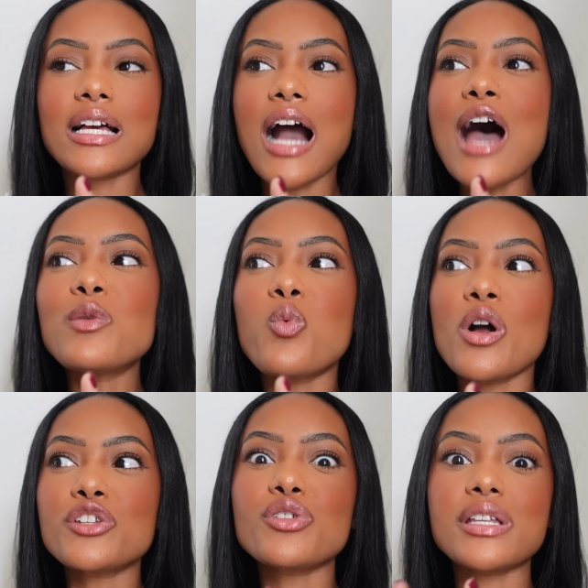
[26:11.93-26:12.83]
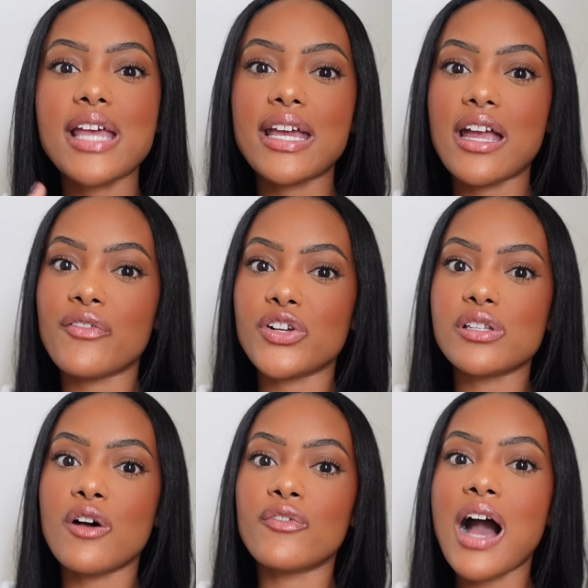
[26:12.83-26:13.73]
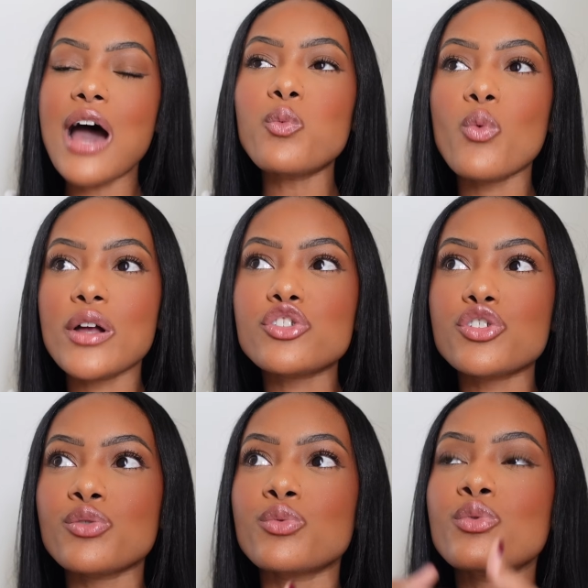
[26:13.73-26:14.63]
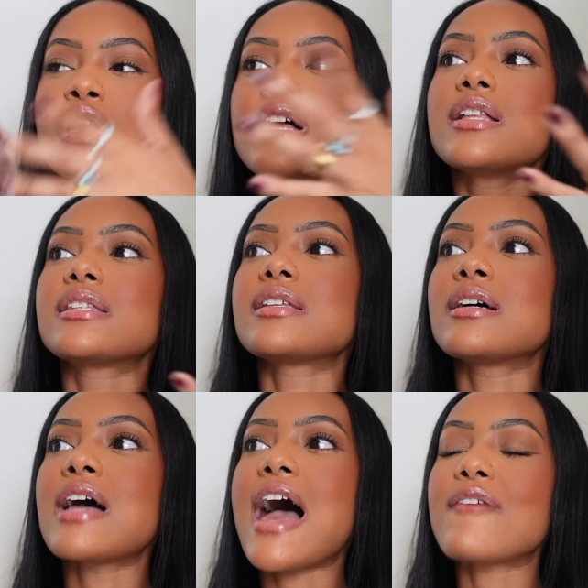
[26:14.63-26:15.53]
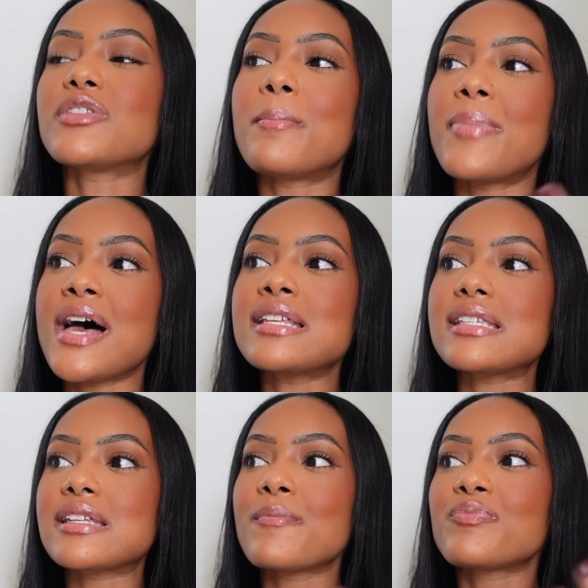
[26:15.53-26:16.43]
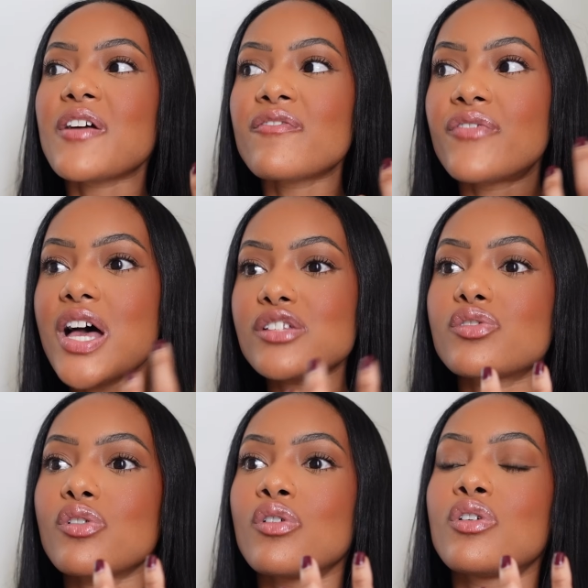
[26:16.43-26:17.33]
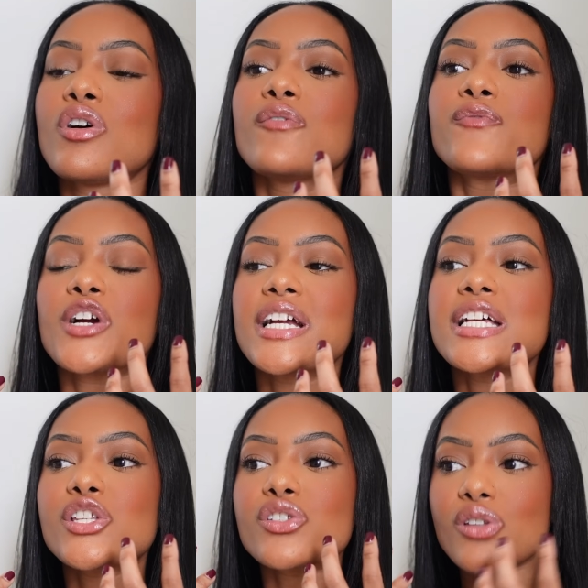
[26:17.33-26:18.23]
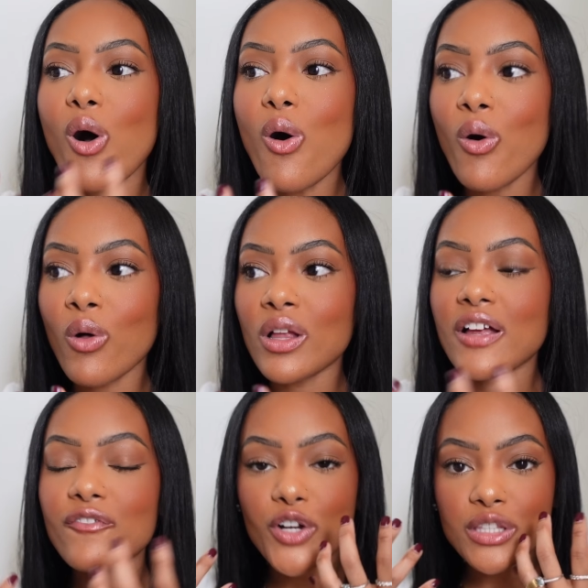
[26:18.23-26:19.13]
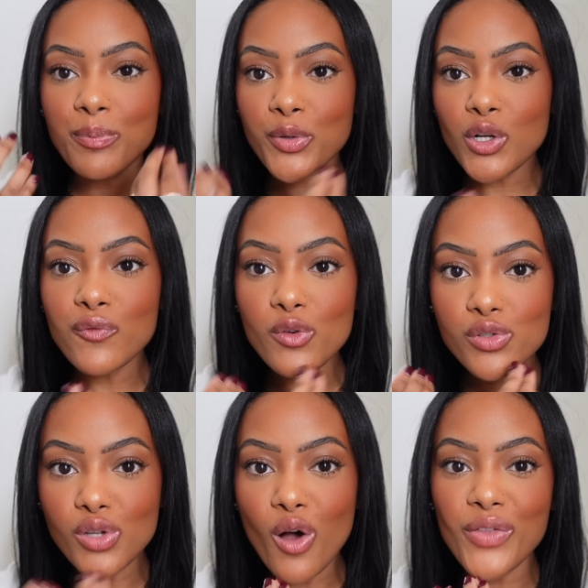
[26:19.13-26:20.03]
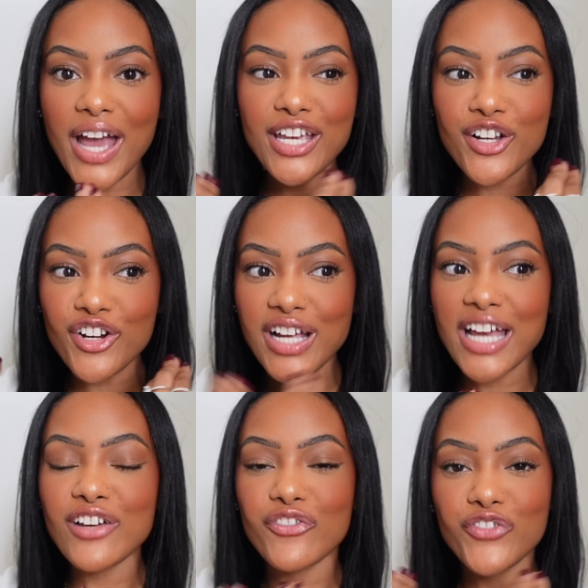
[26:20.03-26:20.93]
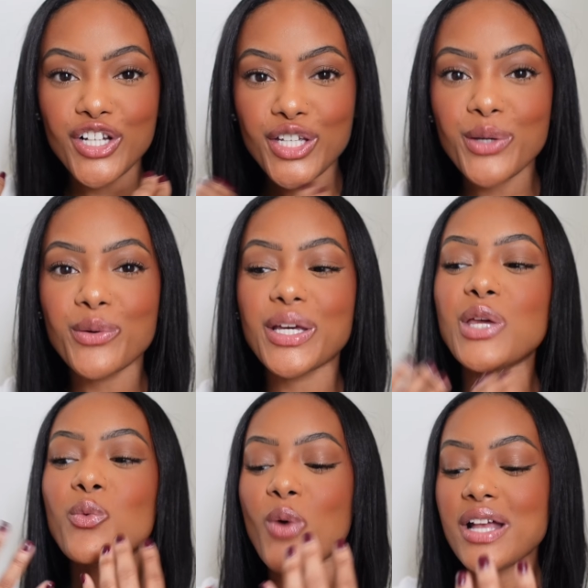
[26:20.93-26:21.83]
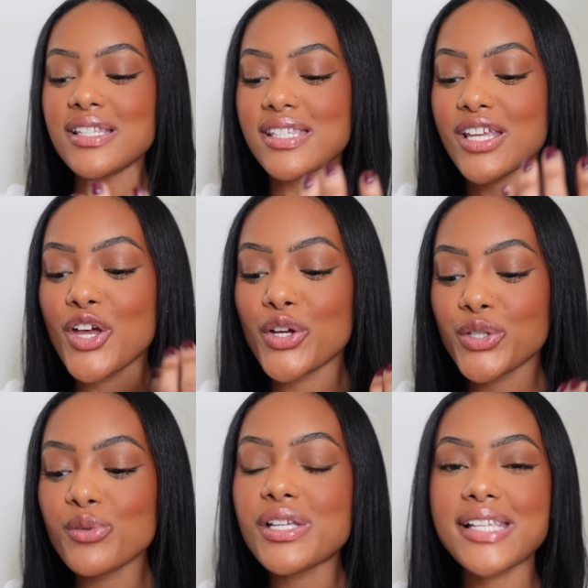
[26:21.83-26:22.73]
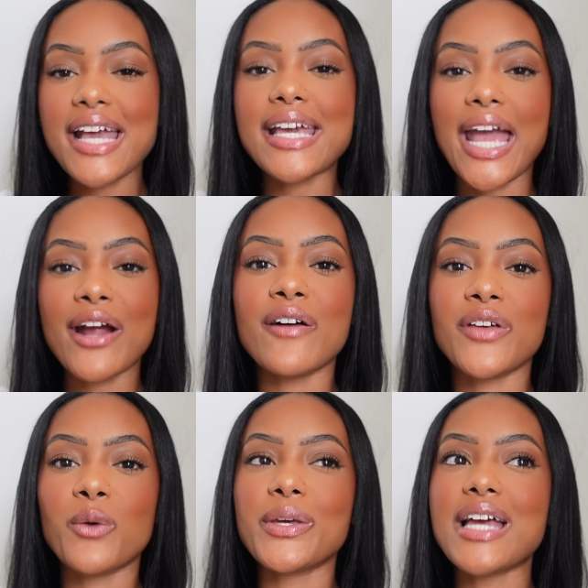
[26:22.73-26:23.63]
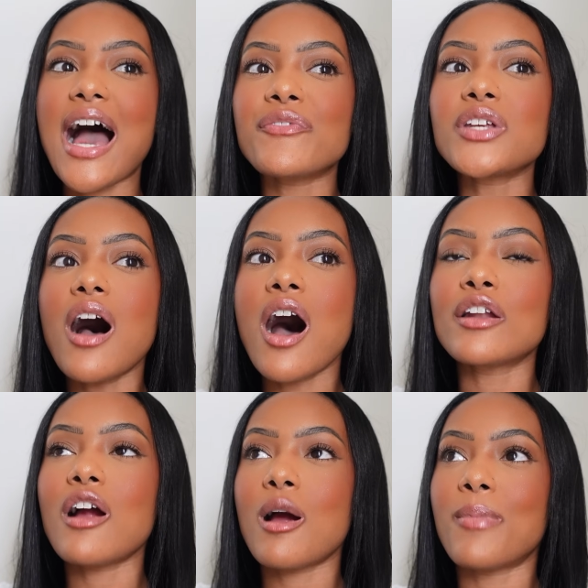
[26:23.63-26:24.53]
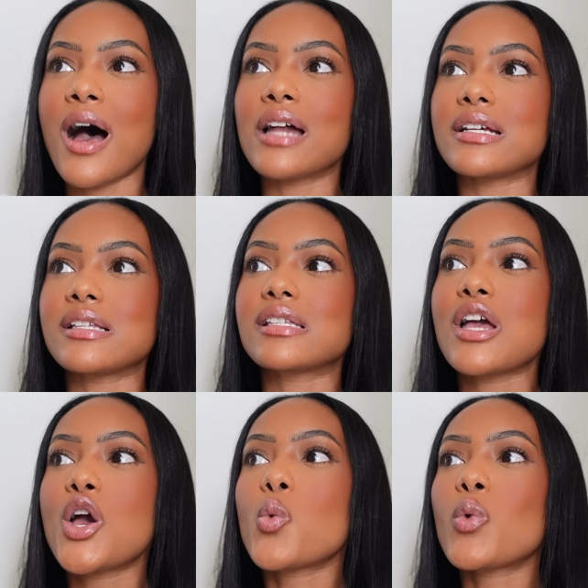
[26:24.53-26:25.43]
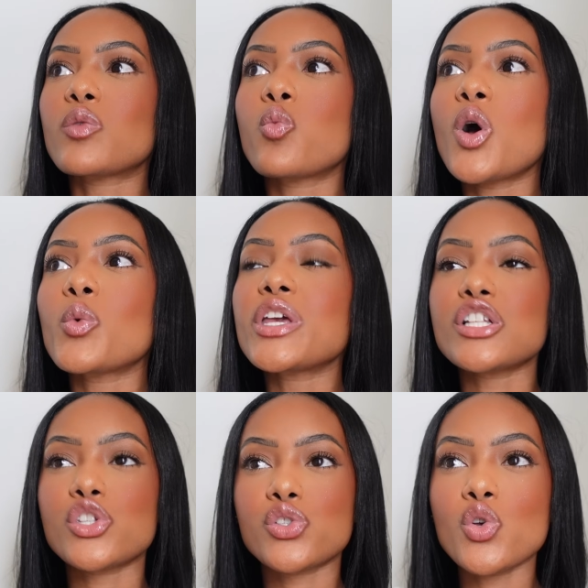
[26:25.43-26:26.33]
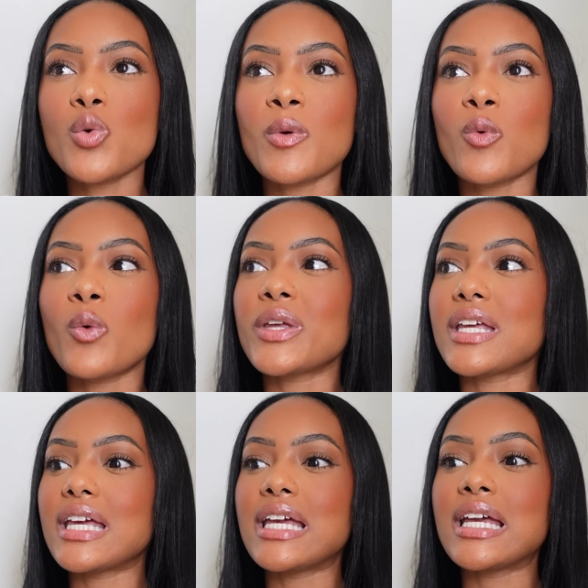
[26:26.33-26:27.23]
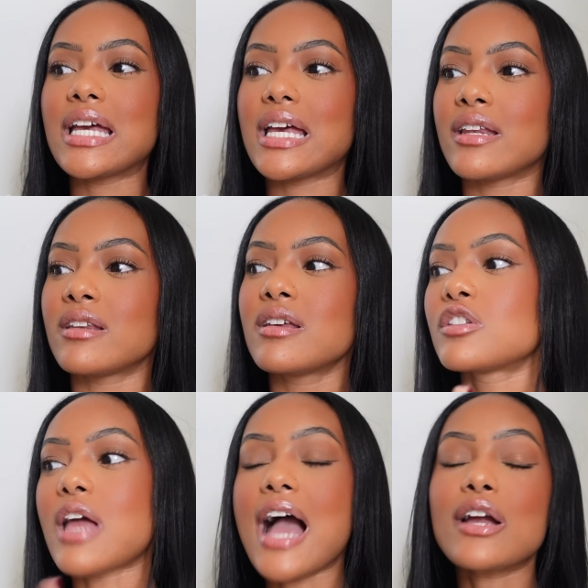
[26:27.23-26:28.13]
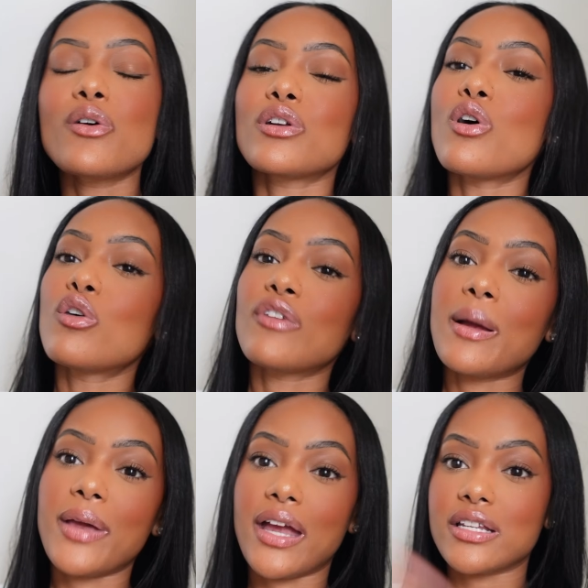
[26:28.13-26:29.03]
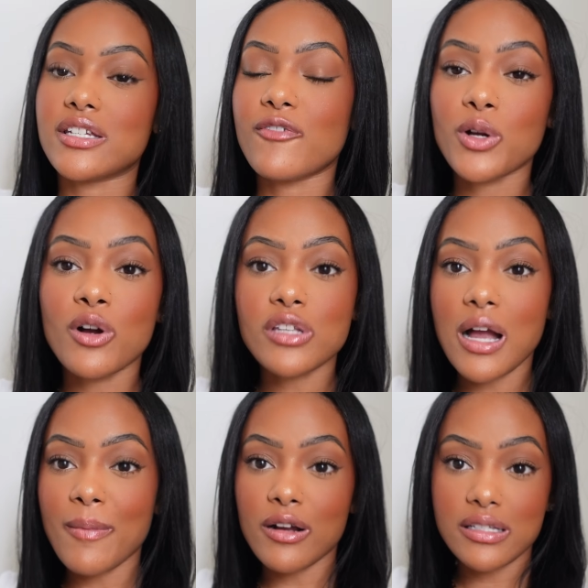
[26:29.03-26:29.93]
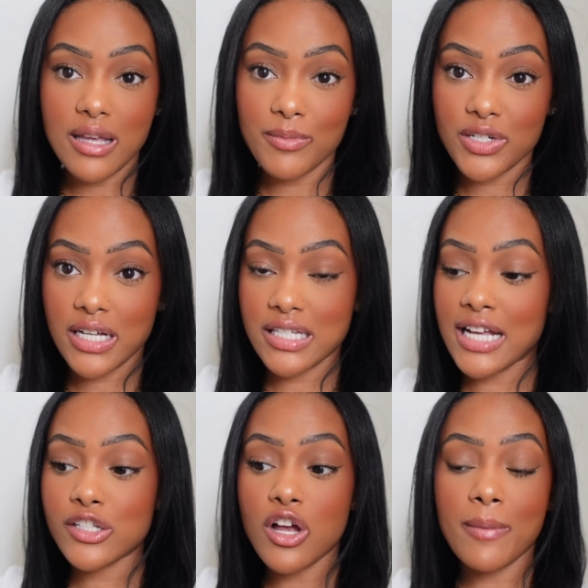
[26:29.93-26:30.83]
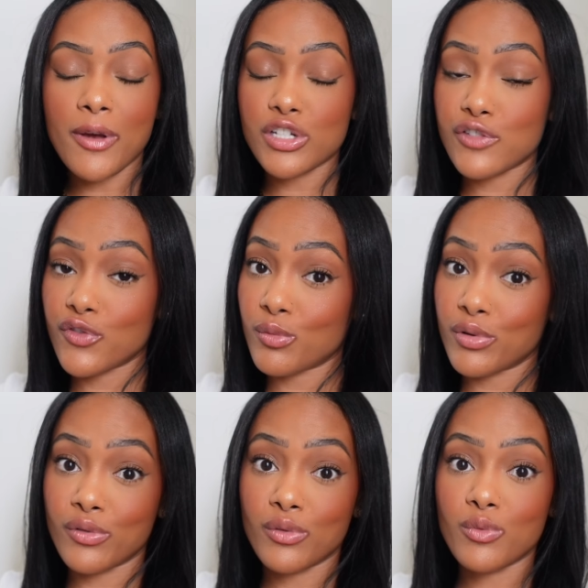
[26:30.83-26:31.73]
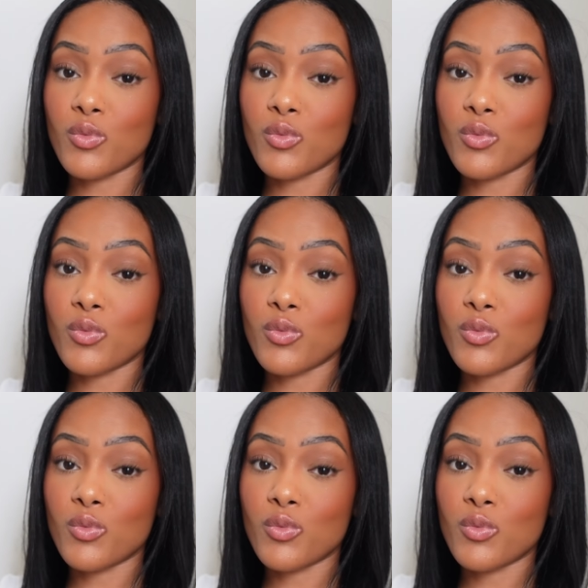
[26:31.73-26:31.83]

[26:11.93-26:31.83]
God wants you to take care of yourself. God wants you to have the best vessel for his soul, for the beautiful soul that he created for you. He wants you to take care of it, and we have to honor our bodies with what we consume and what we eat. And I can go on a whole rampage if we're going to talk about consumption, because I ain't talking about just food, boo.